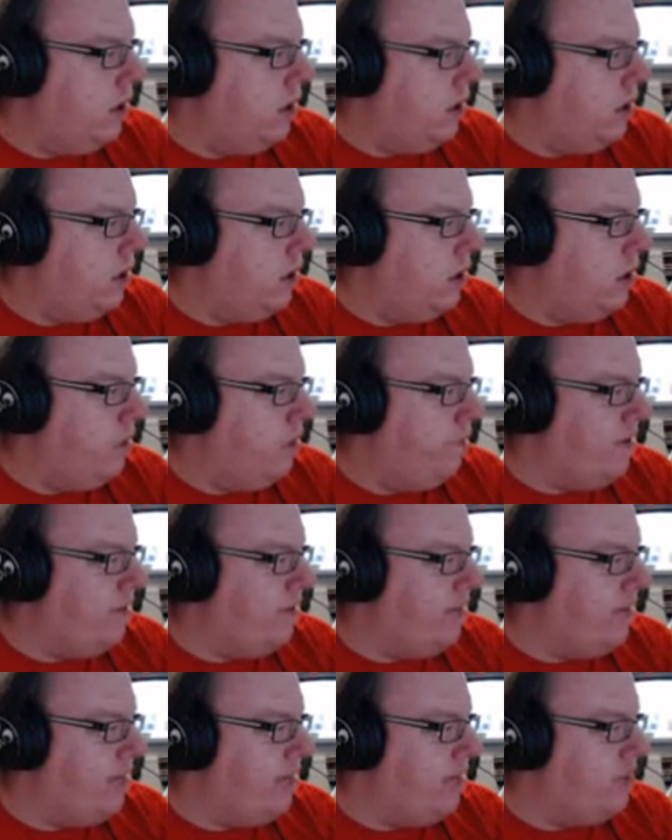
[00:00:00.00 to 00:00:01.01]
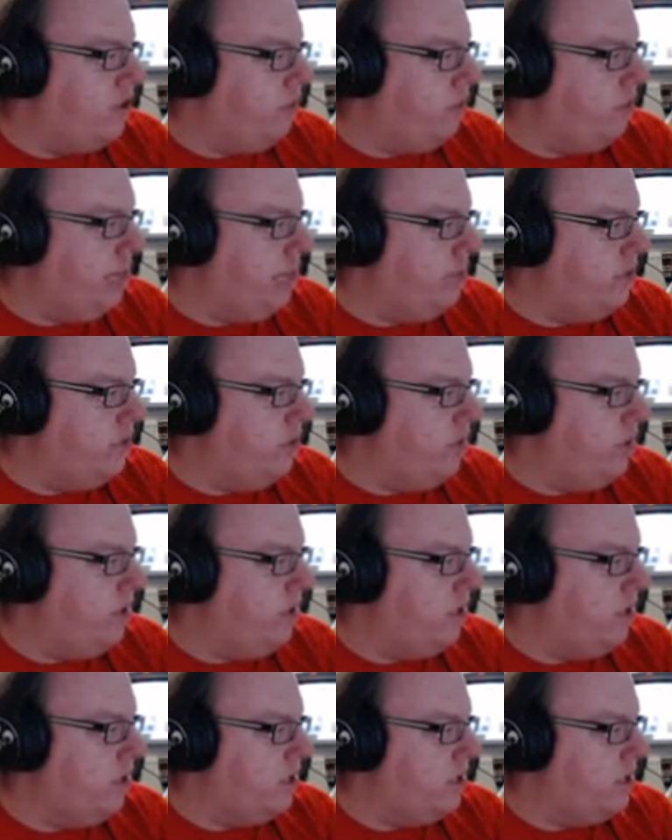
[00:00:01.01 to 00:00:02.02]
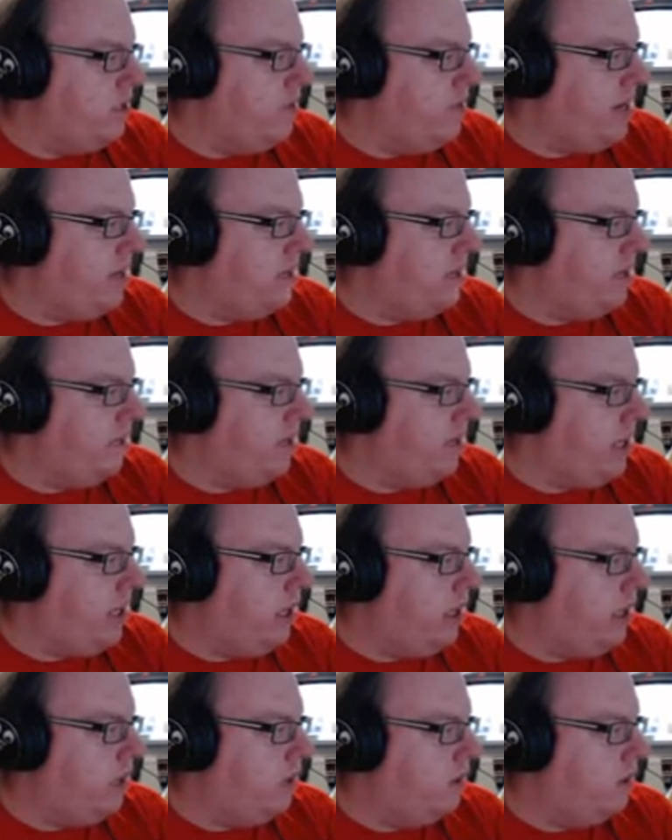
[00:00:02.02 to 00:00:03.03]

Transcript: If you have any ectoplasm, we can make a spectre bar.